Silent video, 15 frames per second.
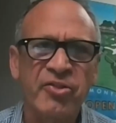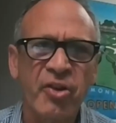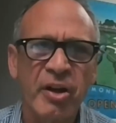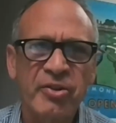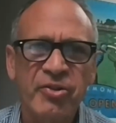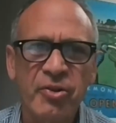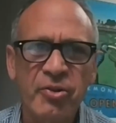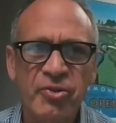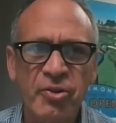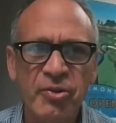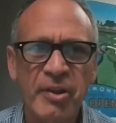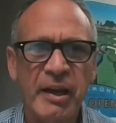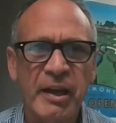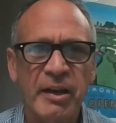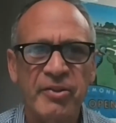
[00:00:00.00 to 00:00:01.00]
John, to
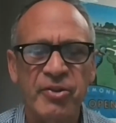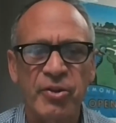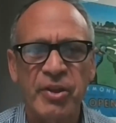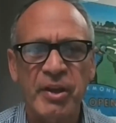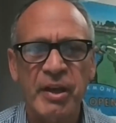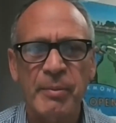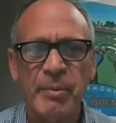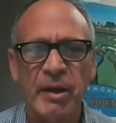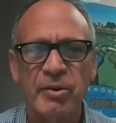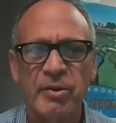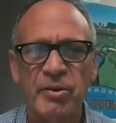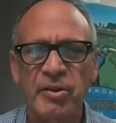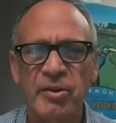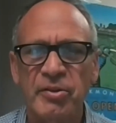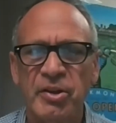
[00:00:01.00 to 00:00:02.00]
that end, as you think
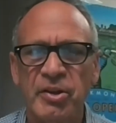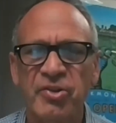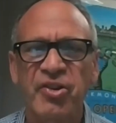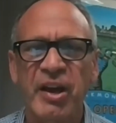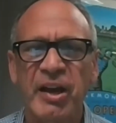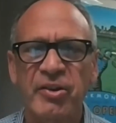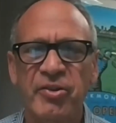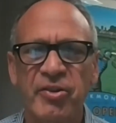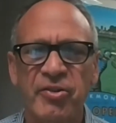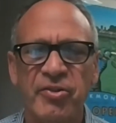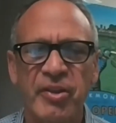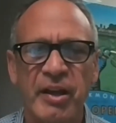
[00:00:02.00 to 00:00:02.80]
about the changes